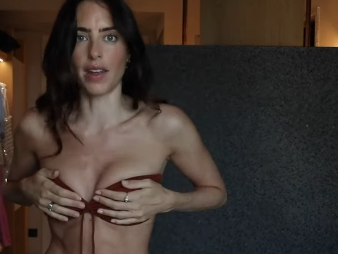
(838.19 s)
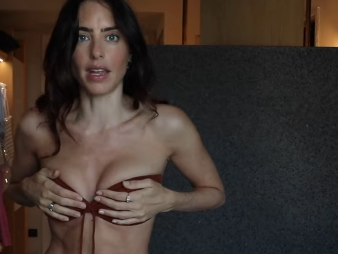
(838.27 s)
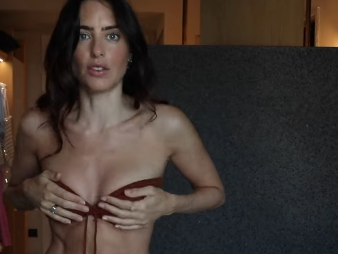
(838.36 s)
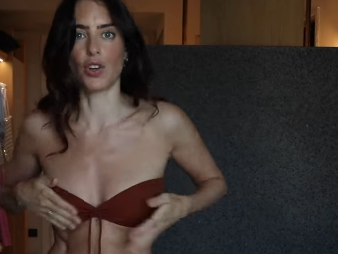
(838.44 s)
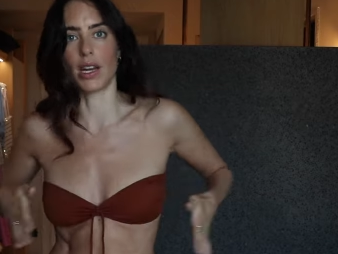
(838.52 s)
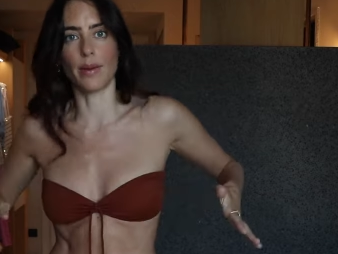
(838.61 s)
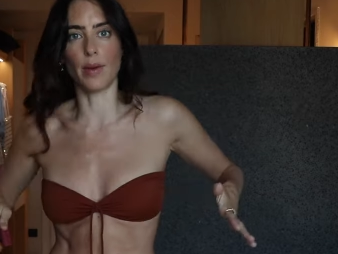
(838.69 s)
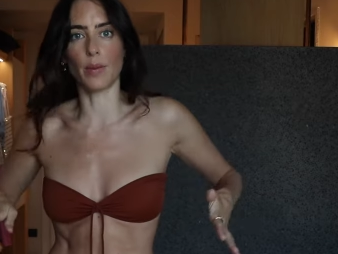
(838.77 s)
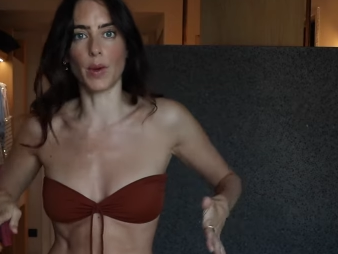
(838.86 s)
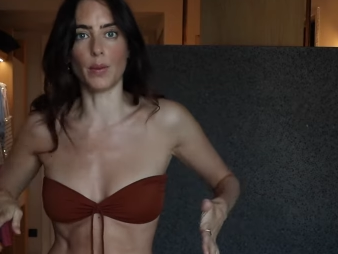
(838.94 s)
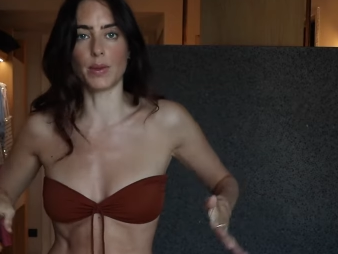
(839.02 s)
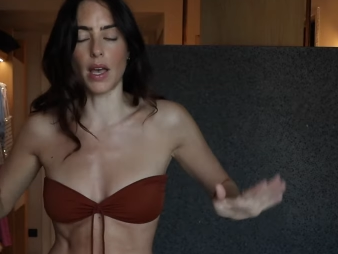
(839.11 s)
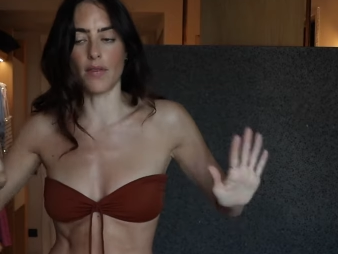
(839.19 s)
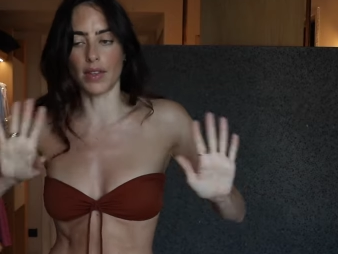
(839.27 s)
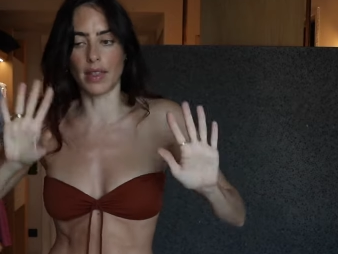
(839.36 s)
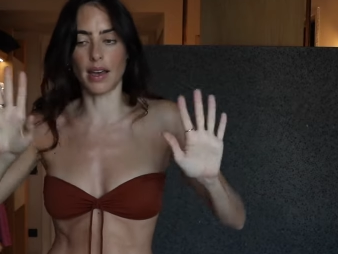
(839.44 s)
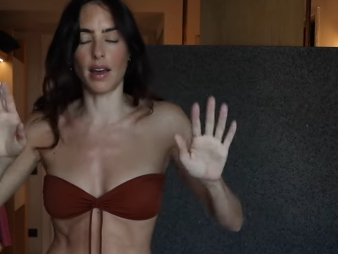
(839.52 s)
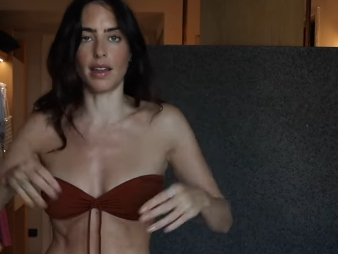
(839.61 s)
like trying to keep your boobs covered,
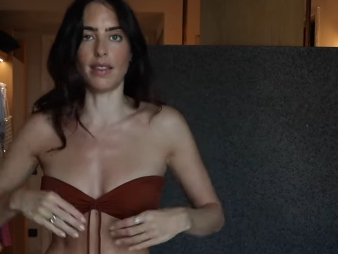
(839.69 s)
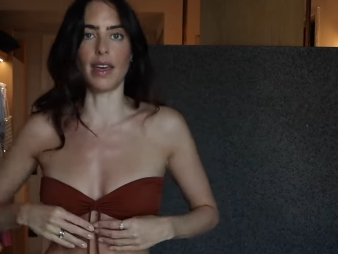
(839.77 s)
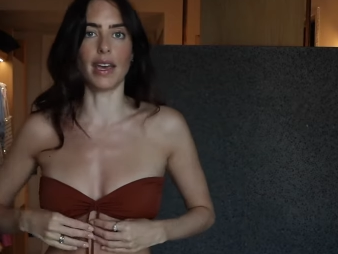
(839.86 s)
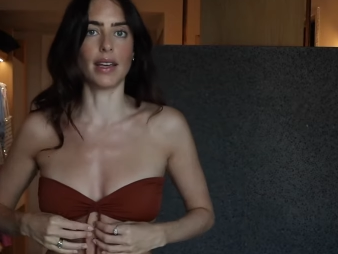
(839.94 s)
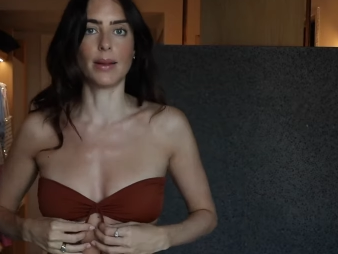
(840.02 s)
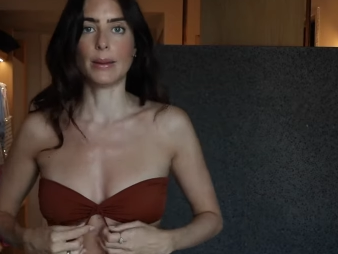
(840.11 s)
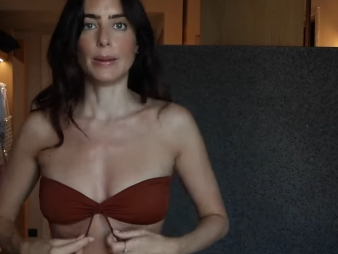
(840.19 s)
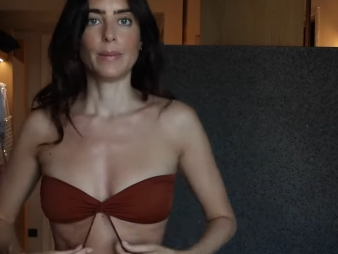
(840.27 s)
that kind of thing,